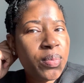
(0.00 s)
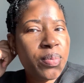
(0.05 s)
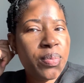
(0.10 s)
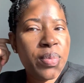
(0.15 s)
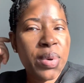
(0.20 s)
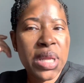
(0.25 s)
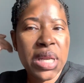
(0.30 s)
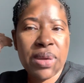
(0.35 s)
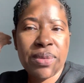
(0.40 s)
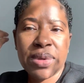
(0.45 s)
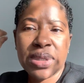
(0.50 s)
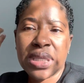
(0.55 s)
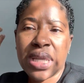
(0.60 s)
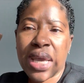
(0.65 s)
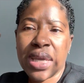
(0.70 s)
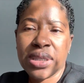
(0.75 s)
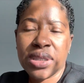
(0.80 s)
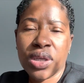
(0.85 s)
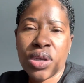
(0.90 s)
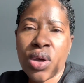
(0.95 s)
but it was
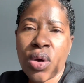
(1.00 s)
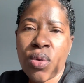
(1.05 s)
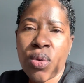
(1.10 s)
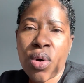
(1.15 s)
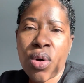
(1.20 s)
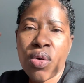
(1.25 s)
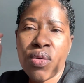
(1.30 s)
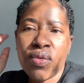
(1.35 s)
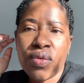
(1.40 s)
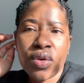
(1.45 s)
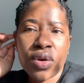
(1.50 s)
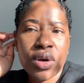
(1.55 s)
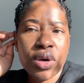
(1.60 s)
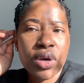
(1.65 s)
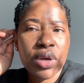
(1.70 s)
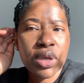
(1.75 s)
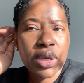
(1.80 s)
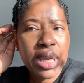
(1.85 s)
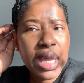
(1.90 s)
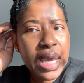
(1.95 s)
like to go
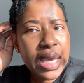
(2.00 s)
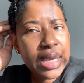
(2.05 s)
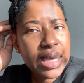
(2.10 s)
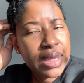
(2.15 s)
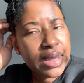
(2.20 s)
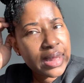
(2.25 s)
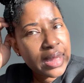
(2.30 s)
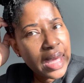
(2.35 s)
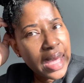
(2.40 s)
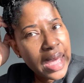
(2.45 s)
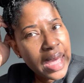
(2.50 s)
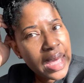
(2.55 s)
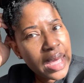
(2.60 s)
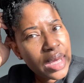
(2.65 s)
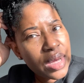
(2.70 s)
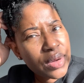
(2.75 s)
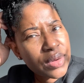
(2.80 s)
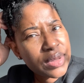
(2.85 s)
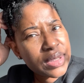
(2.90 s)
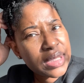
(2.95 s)
over like the
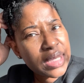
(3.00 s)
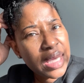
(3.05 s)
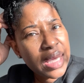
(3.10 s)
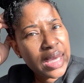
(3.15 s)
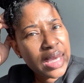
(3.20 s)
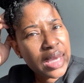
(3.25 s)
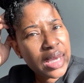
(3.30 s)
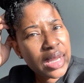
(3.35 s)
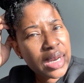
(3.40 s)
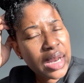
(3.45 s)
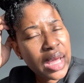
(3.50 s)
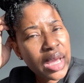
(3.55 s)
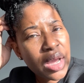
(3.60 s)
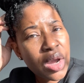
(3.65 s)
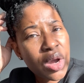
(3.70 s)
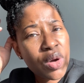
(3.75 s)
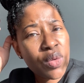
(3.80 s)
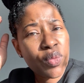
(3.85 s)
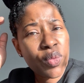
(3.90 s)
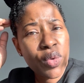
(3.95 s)
house and like
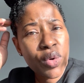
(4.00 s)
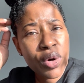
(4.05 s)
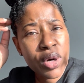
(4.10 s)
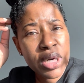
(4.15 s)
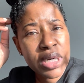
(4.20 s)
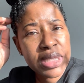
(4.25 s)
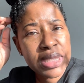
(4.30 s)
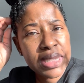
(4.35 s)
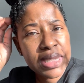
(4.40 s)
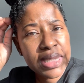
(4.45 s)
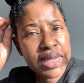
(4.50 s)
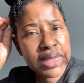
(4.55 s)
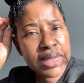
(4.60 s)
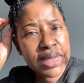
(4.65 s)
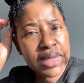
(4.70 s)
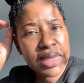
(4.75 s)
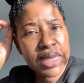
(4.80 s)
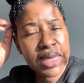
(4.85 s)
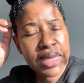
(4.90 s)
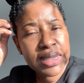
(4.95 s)
our warranties
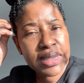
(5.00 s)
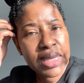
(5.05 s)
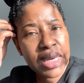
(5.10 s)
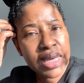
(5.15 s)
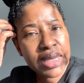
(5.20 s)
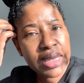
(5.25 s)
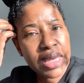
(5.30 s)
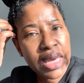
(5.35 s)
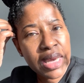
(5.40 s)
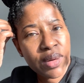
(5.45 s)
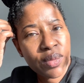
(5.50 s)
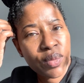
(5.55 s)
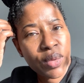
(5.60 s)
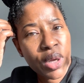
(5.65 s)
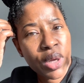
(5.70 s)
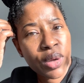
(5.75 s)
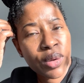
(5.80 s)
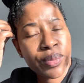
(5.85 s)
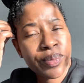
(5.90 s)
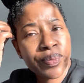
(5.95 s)
and things like that.
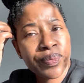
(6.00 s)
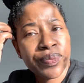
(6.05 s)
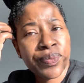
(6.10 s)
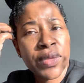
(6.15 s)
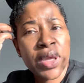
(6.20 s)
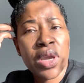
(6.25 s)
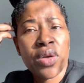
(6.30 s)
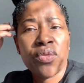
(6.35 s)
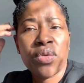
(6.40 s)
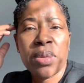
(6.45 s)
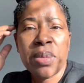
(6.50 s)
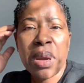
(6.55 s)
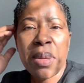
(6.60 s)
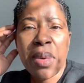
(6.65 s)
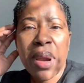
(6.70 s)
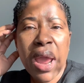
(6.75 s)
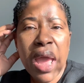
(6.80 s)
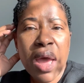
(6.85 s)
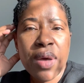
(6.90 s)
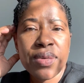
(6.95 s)
Well, remember
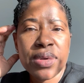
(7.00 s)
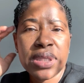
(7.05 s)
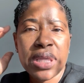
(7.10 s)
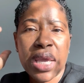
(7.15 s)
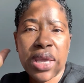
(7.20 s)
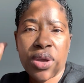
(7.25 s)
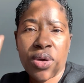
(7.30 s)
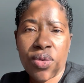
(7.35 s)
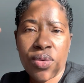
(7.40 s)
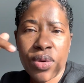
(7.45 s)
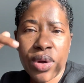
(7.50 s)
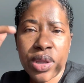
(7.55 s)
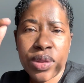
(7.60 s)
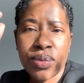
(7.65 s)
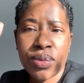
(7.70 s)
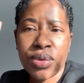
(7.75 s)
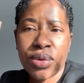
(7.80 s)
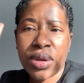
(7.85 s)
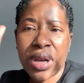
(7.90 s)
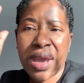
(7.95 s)
how I was like going
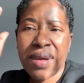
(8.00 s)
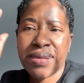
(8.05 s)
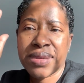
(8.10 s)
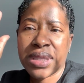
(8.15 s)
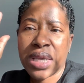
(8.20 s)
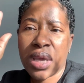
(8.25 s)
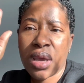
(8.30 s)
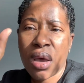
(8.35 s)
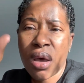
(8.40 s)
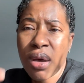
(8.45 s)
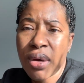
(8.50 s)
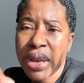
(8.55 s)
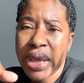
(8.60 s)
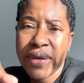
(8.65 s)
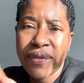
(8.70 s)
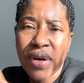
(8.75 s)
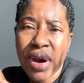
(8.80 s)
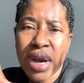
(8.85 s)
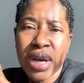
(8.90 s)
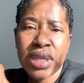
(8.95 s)
through and I was like, oh,
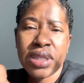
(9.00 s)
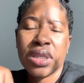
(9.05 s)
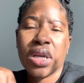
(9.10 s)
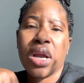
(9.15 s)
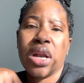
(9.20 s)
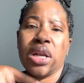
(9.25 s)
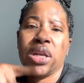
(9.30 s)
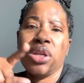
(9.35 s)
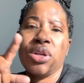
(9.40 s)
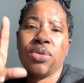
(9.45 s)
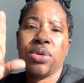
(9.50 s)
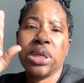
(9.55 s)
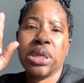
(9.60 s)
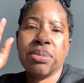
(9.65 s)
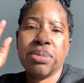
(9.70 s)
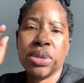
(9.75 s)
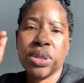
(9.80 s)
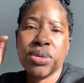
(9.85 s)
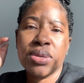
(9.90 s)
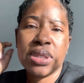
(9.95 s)
they've already started doing the
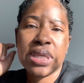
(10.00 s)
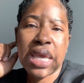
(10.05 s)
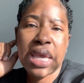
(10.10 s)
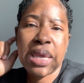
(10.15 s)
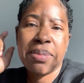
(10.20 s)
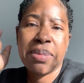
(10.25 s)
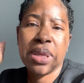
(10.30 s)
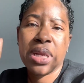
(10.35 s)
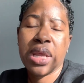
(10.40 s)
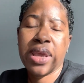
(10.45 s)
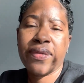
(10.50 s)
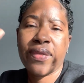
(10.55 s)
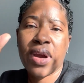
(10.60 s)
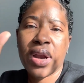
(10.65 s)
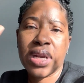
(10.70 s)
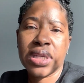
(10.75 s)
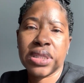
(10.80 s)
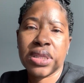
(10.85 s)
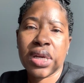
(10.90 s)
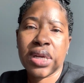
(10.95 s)
blue tape and they've
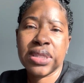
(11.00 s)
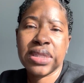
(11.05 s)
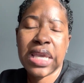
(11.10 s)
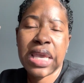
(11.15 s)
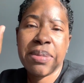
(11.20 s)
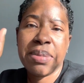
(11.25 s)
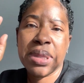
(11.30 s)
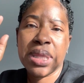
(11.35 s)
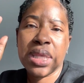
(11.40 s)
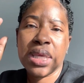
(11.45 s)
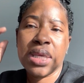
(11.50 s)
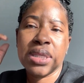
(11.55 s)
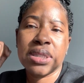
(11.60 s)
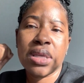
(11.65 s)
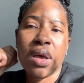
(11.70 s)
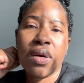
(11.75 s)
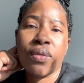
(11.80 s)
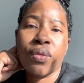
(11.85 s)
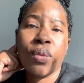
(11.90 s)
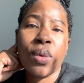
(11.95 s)
already started taping things
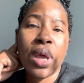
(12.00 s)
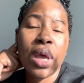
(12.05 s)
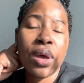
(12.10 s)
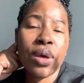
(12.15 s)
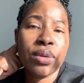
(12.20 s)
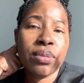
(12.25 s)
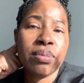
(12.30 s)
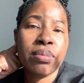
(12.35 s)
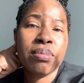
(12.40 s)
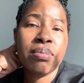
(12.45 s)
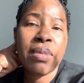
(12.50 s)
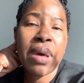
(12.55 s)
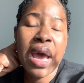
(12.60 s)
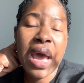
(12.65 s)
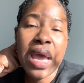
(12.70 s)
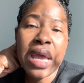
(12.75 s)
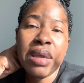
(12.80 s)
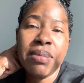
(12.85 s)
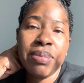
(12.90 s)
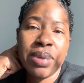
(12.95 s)
off. Well,
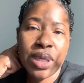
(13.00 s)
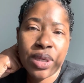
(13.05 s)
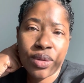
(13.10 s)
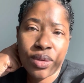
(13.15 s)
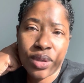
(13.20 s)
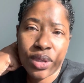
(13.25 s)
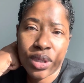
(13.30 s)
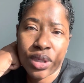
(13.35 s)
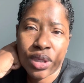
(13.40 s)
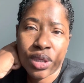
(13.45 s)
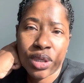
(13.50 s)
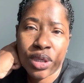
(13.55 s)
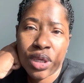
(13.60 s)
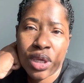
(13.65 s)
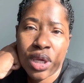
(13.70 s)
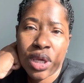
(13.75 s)
my builder,